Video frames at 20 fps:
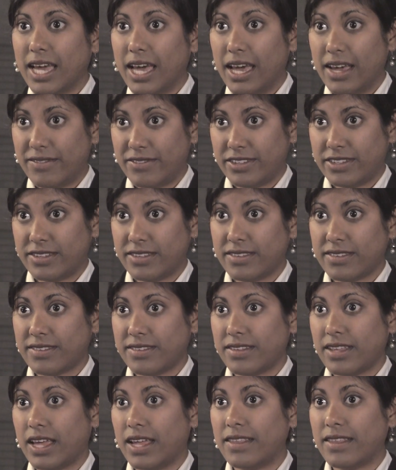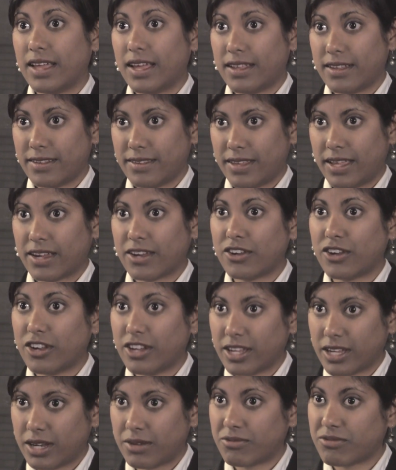evidence, and that can
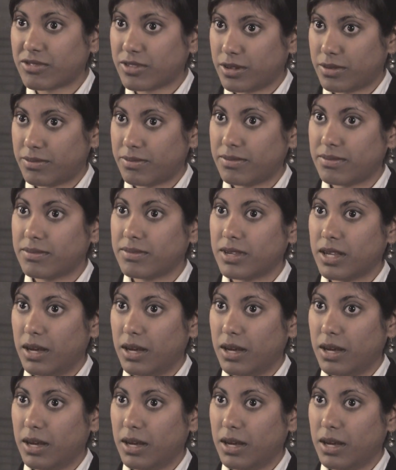only come from